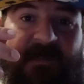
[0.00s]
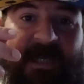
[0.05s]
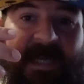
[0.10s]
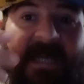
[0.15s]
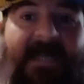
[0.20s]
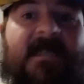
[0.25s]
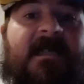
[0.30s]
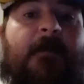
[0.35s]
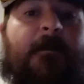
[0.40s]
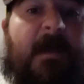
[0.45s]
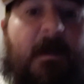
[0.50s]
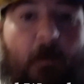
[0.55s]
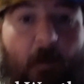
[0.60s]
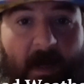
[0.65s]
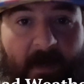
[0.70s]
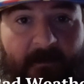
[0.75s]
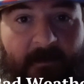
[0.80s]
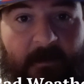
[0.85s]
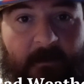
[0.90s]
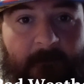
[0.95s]
inclement
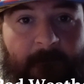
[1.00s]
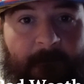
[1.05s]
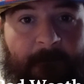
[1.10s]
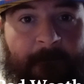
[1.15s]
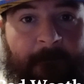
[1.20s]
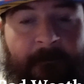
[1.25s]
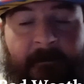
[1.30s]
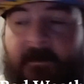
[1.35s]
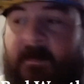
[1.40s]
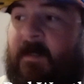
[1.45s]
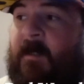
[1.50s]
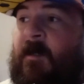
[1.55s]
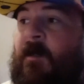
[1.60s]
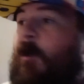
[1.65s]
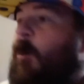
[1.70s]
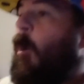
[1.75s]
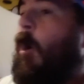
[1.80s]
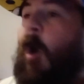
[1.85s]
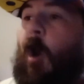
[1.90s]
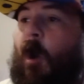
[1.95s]
weather.
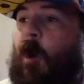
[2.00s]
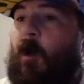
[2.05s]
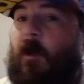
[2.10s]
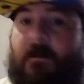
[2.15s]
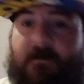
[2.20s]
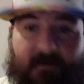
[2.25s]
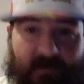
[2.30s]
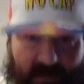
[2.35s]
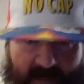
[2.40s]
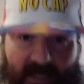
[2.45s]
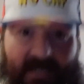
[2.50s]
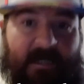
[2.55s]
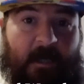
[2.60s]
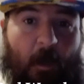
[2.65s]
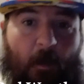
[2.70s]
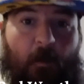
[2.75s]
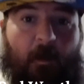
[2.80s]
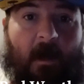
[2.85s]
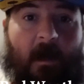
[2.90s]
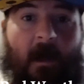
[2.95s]
I know where